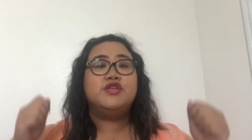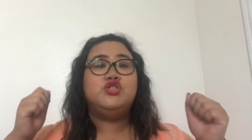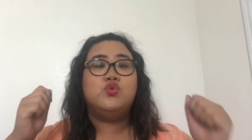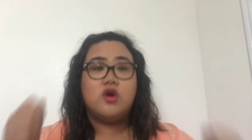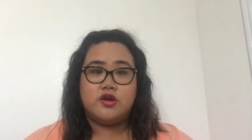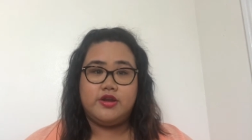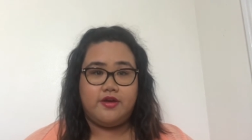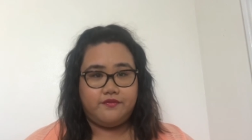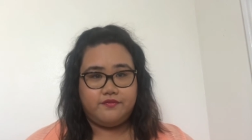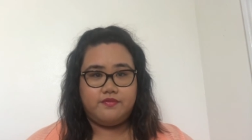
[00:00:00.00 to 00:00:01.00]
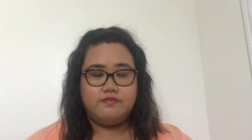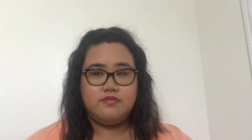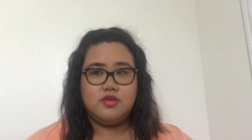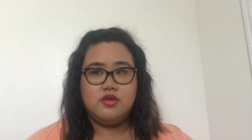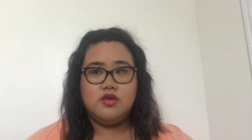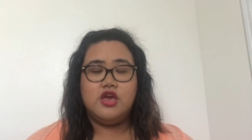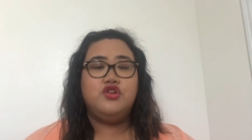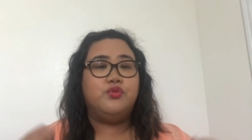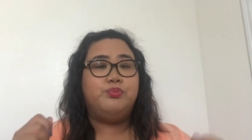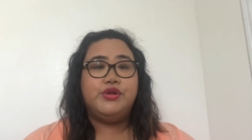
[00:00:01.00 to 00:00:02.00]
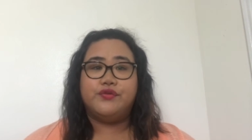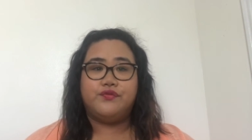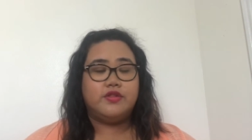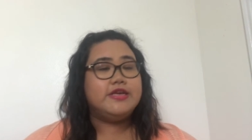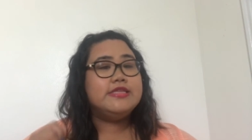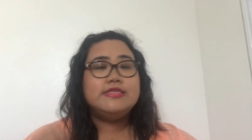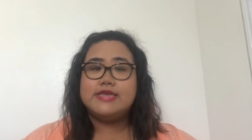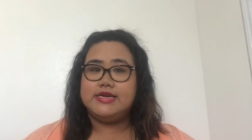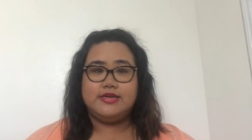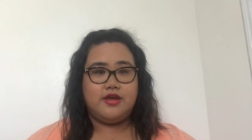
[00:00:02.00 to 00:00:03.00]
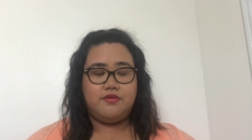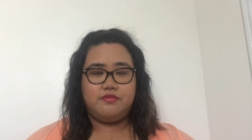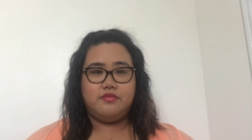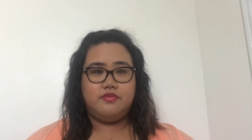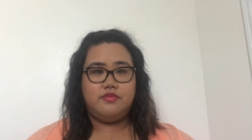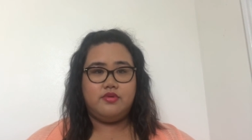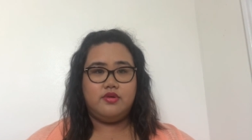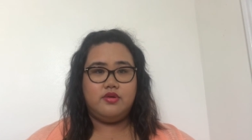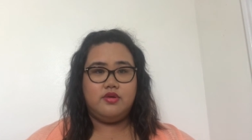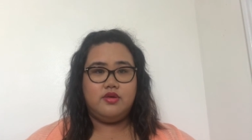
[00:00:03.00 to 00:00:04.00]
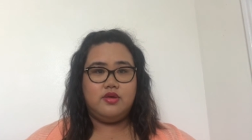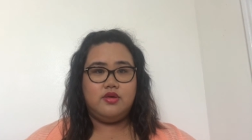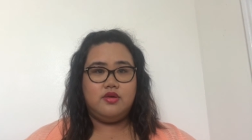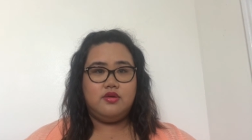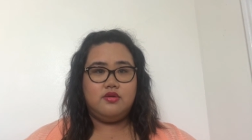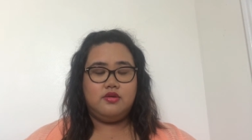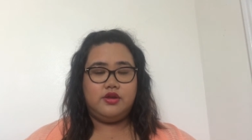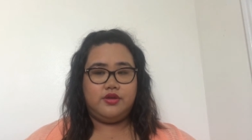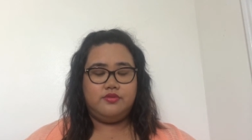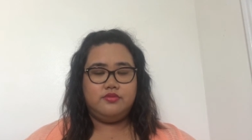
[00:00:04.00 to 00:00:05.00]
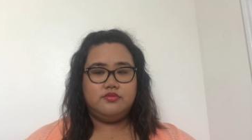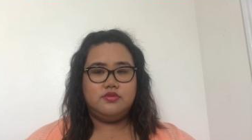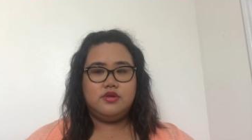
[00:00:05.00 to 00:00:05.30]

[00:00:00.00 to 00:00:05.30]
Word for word: because you are enough and you're beautiful inside and out. You know?